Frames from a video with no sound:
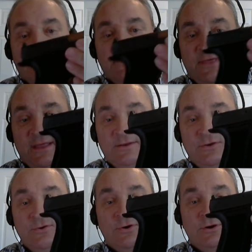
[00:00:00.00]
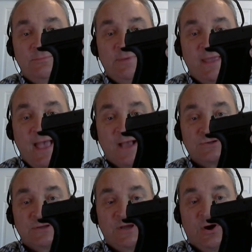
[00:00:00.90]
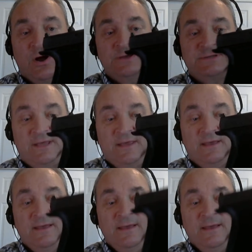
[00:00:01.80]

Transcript: then you could be actually causing